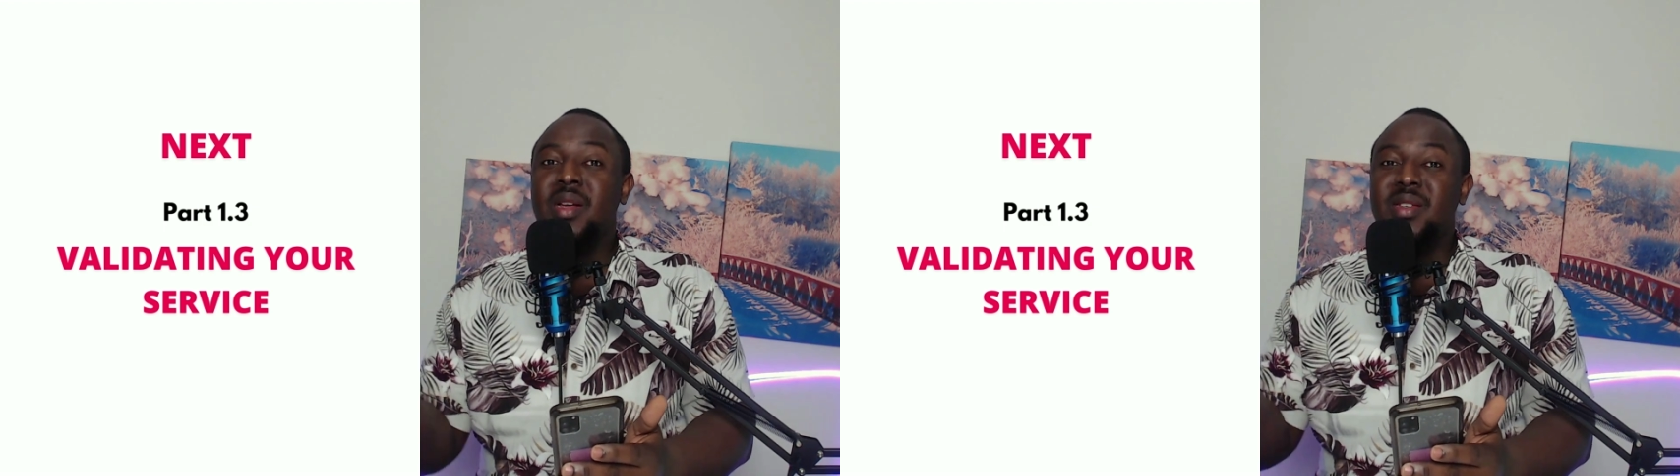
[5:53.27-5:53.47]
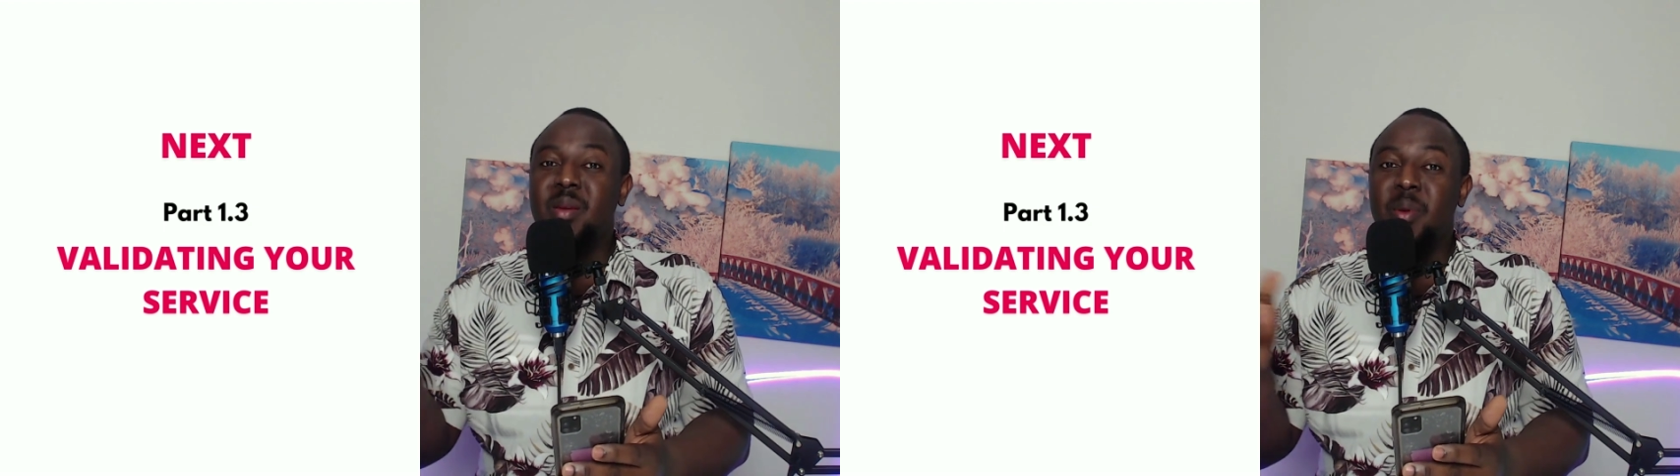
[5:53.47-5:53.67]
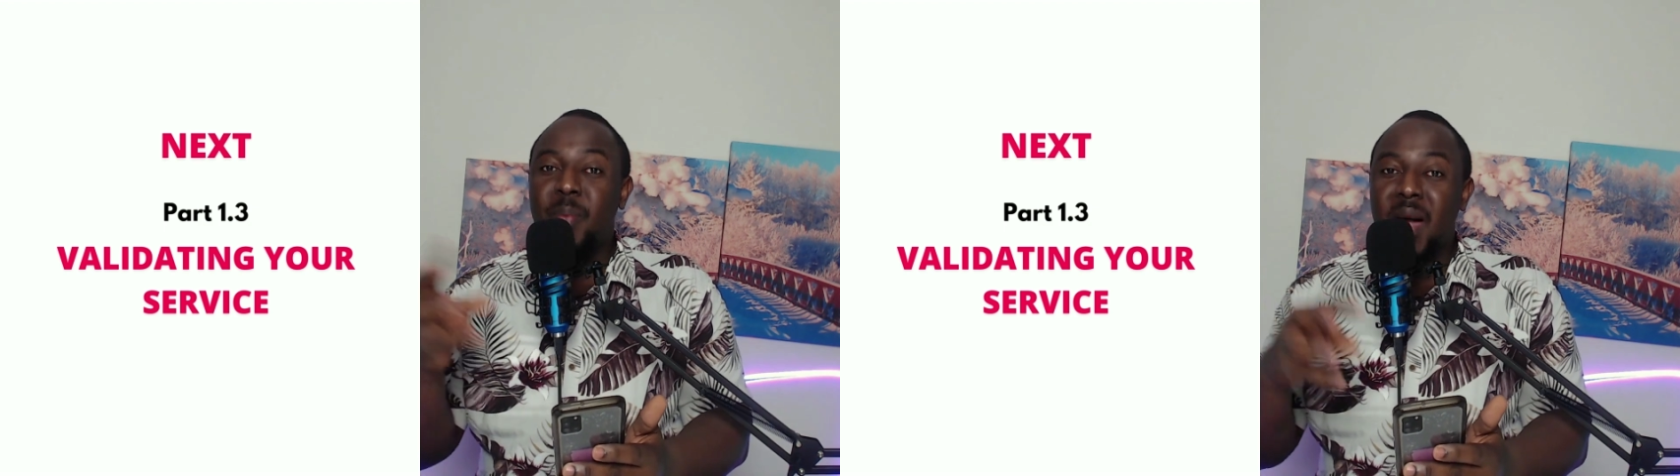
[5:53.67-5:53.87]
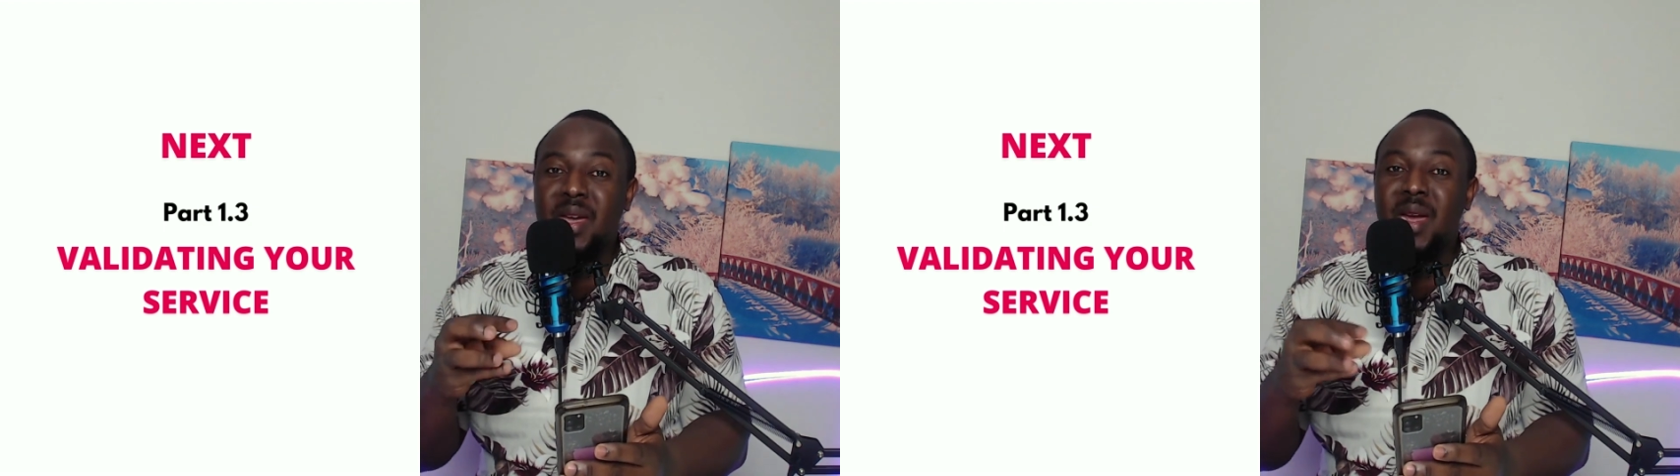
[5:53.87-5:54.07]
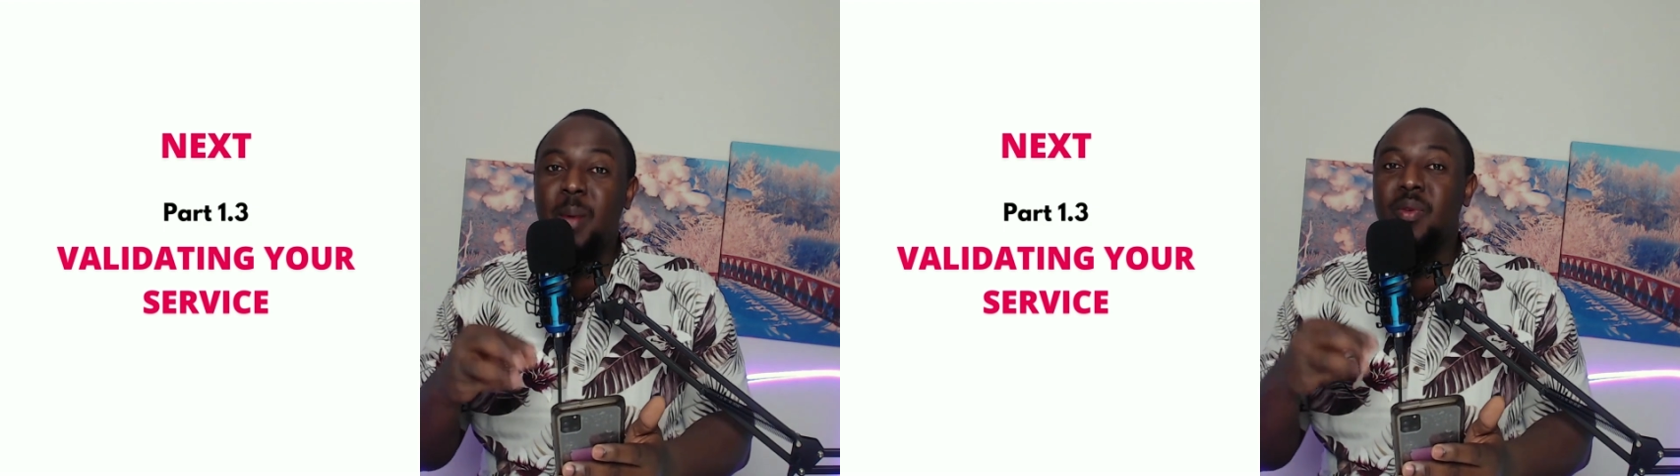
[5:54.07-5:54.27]
So me
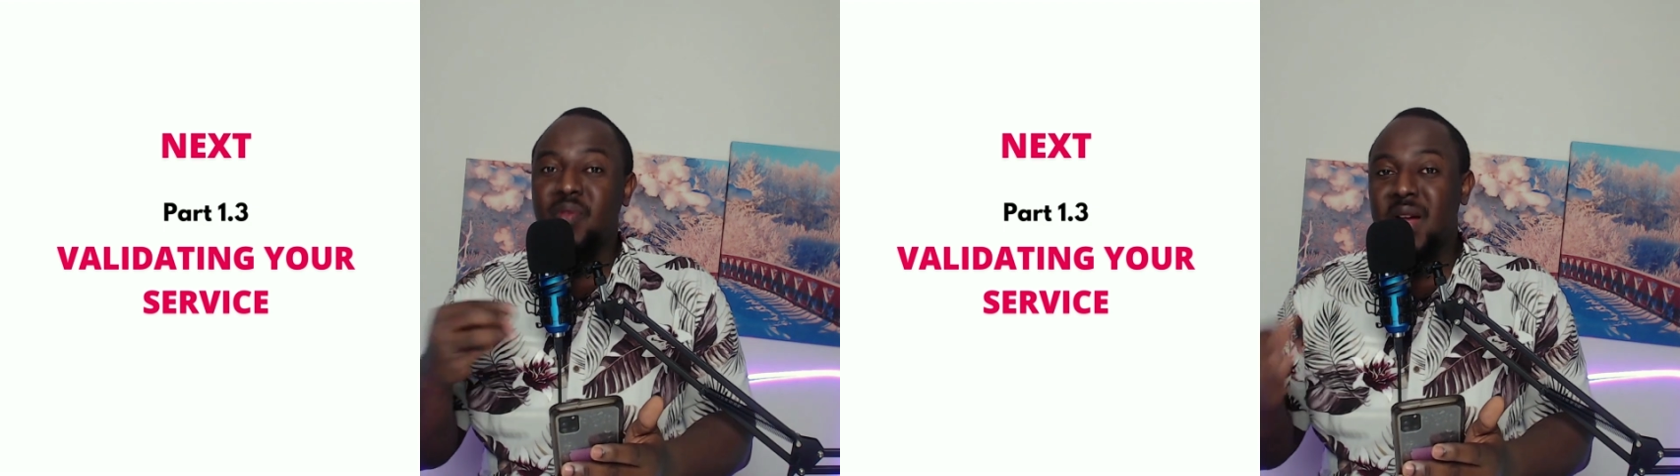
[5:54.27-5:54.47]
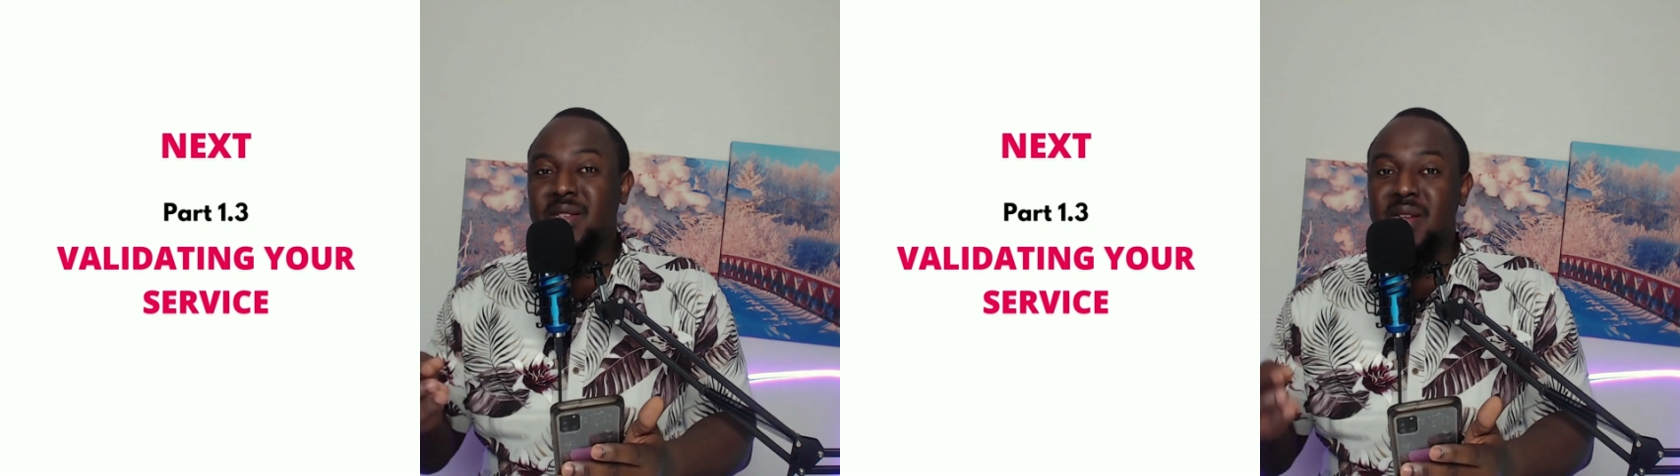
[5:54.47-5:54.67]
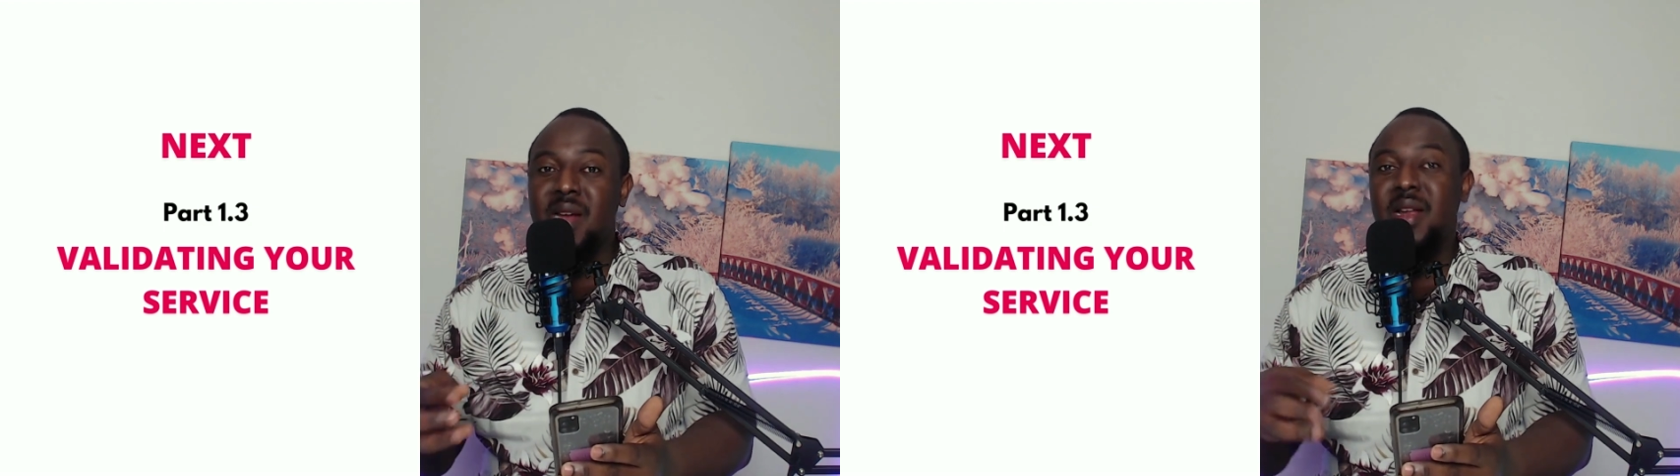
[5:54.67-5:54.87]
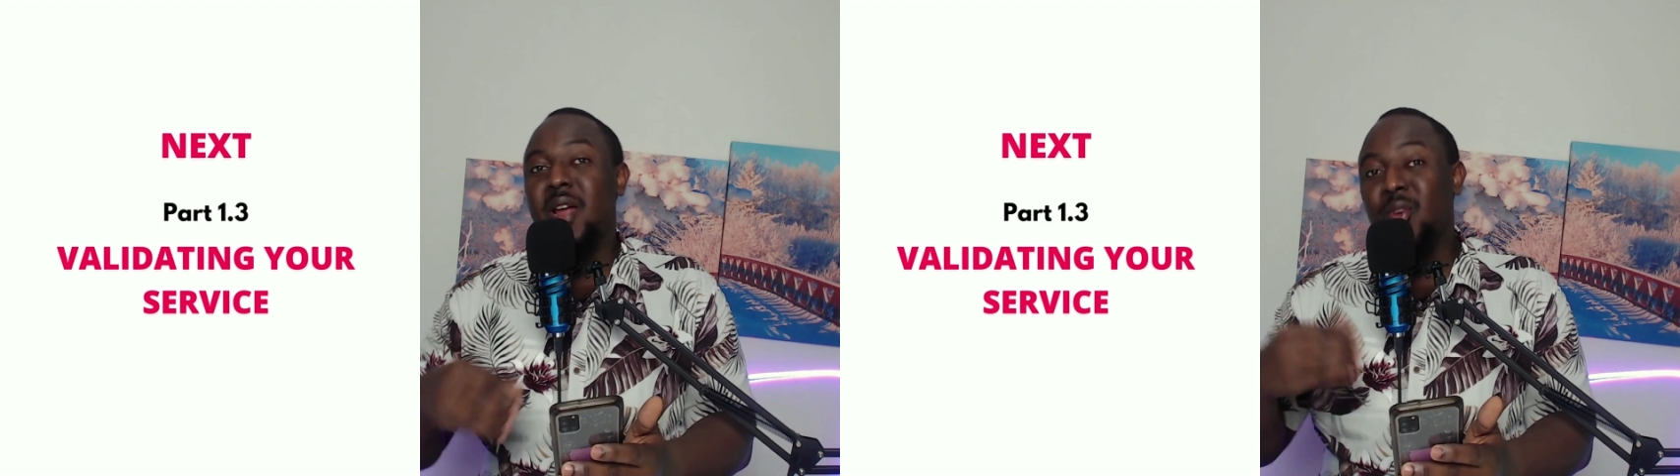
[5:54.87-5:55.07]
back it up with data that I